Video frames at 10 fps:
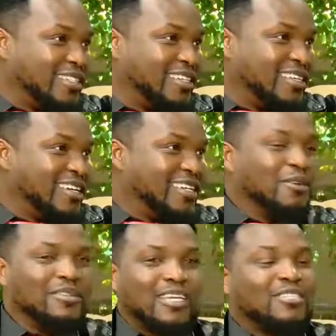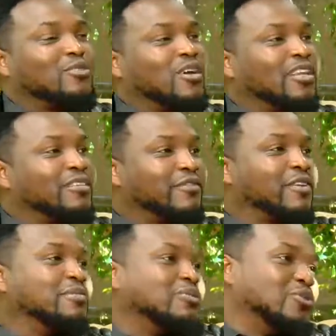Yes. Not just Ugandan
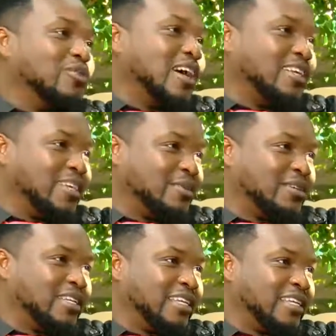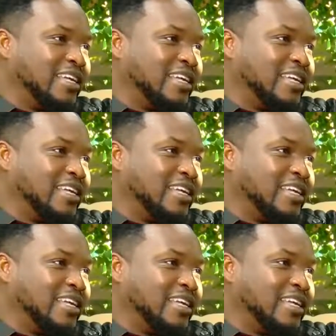film to Uganda only.